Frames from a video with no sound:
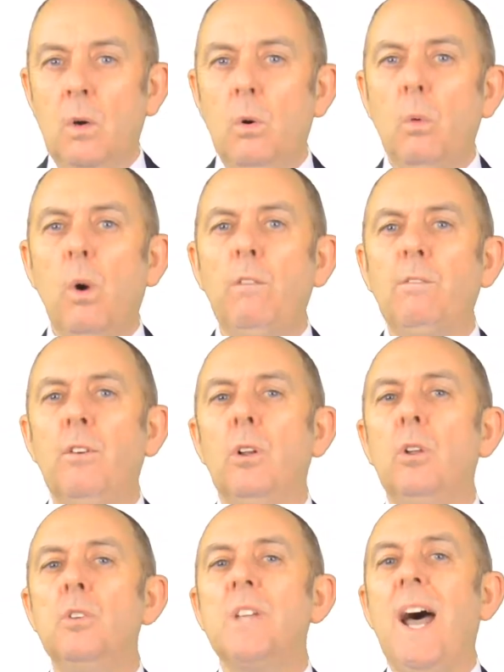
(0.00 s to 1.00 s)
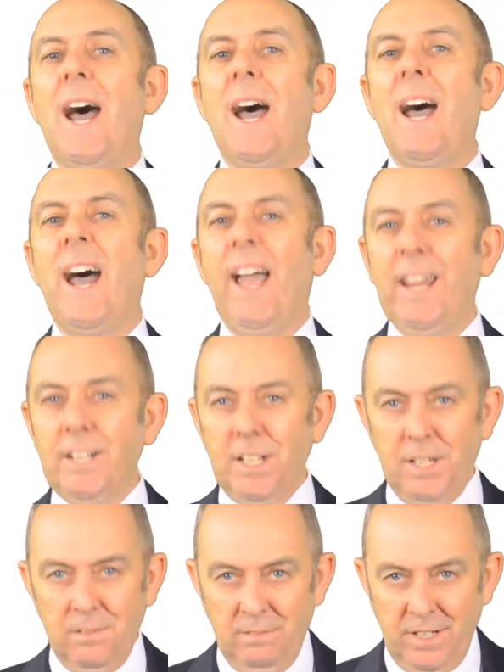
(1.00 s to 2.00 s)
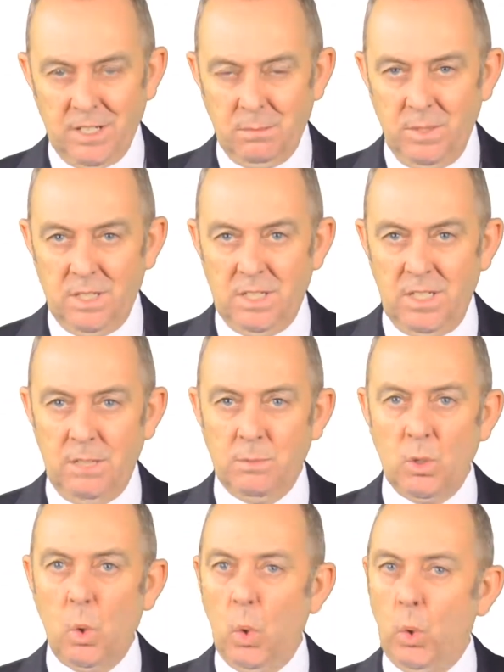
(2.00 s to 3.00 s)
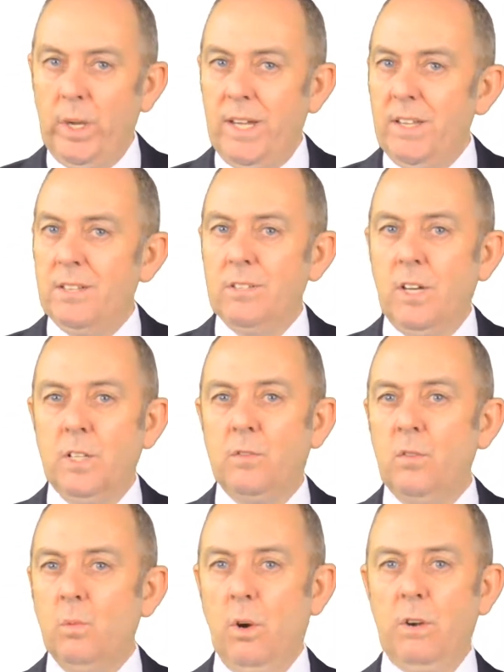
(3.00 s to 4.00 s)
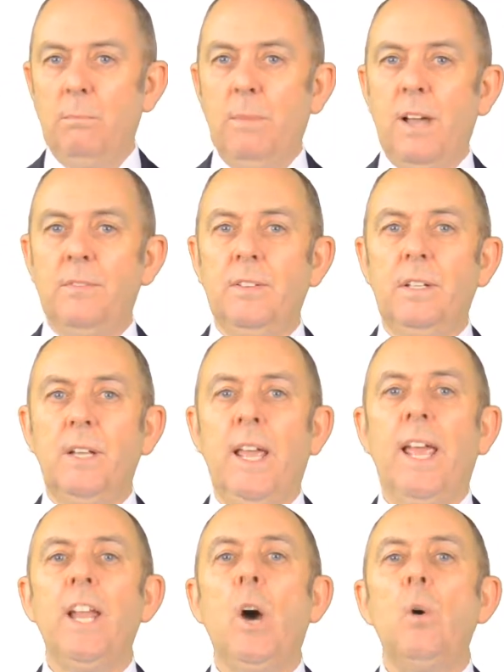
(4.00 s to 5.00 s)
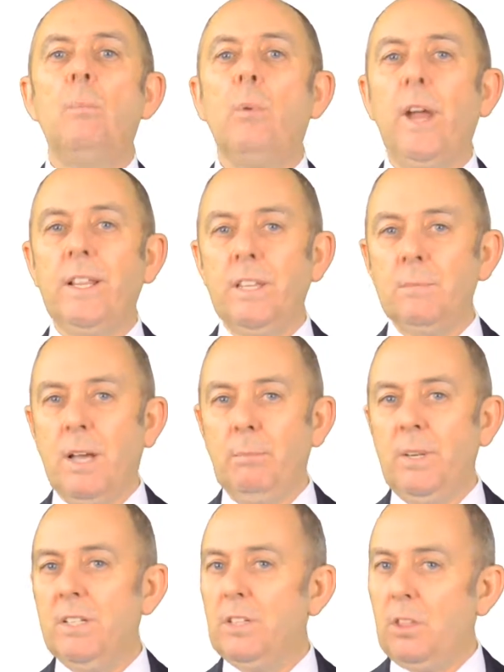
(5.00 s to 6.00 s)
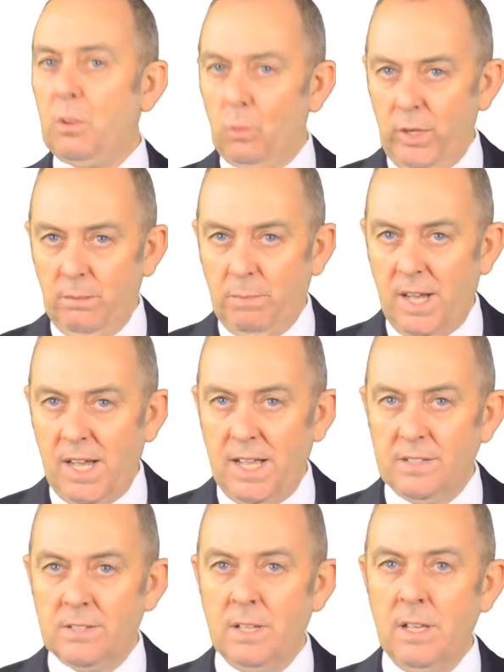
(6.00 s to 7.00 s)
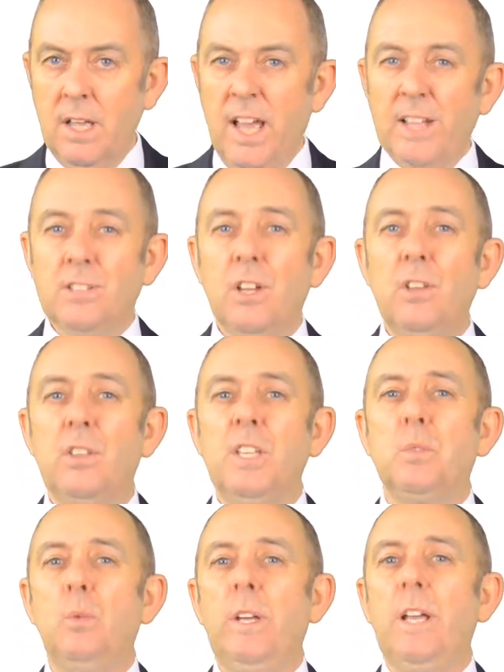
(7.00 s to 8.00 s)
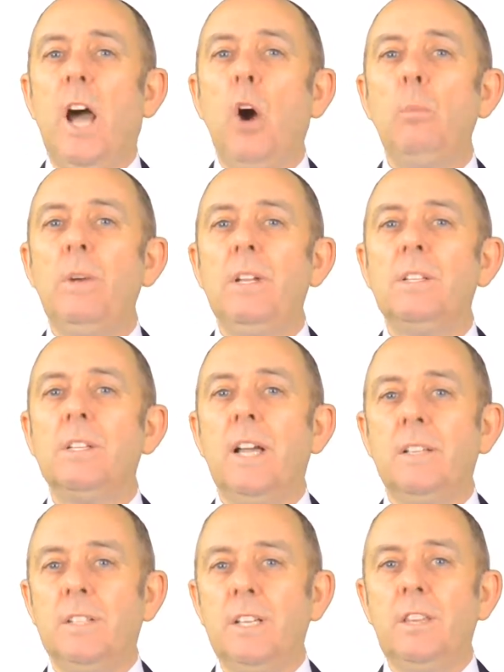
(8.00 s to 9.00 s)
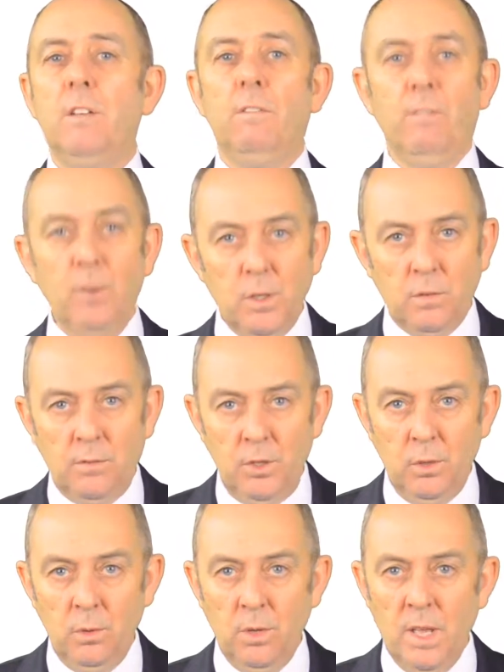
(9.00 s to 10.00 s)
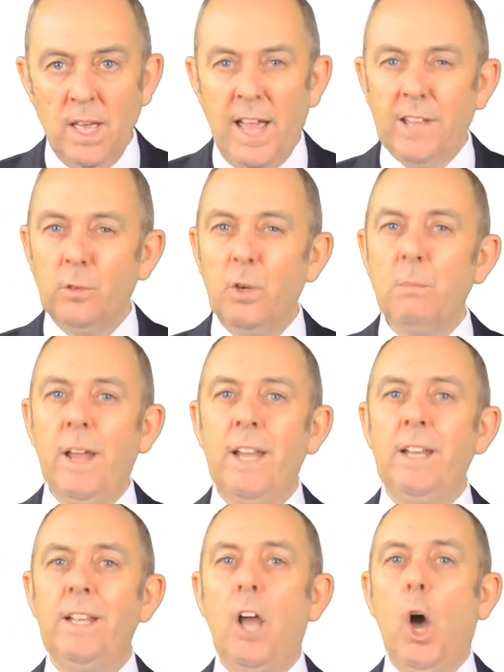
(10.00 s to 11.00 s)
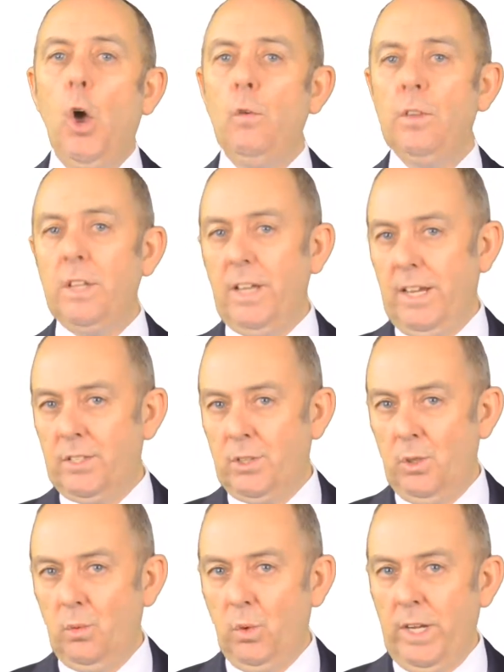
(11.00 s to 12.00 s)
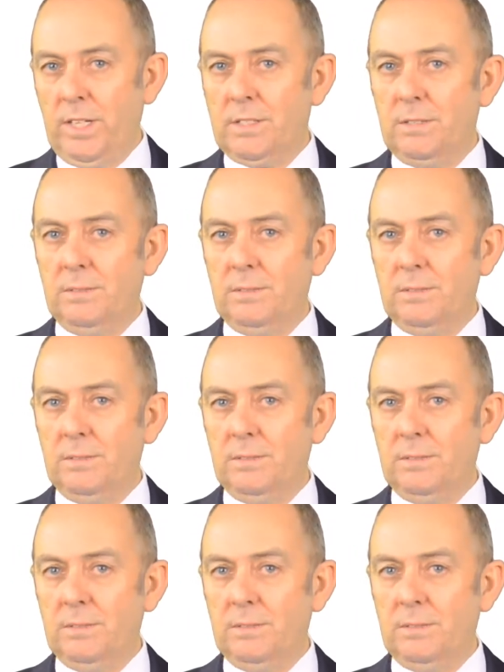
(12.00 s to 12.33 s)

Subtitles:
Well, what follows are 8 investment tips or insights from Warren Buffett, and I'll break them up into 3 parts. And so this week I'll be discussing the first few and the remaining over the next 2 weeks.